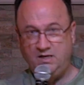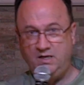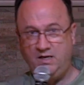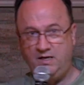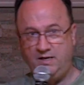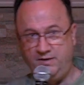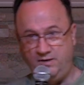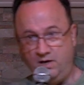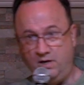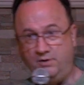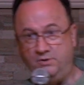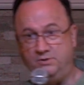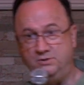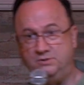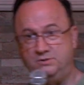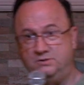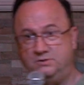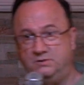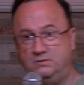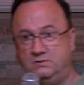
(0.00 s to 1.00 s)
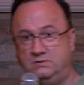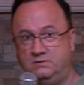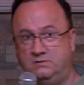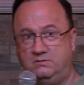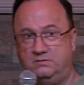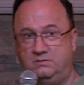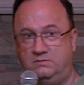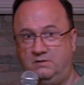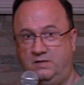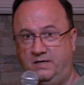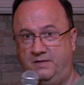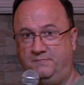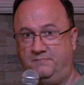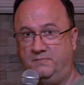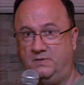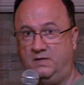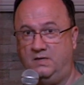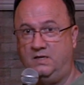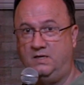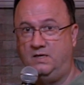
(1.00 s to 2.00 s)
and daughters. Right?
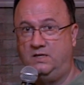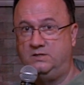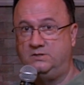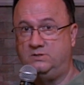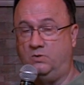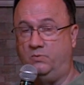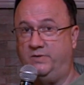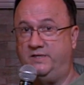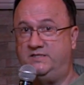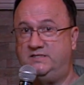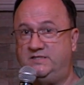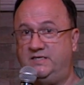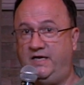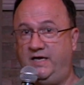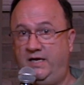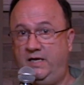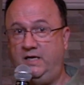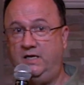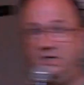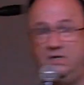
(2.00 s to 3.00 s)
So we see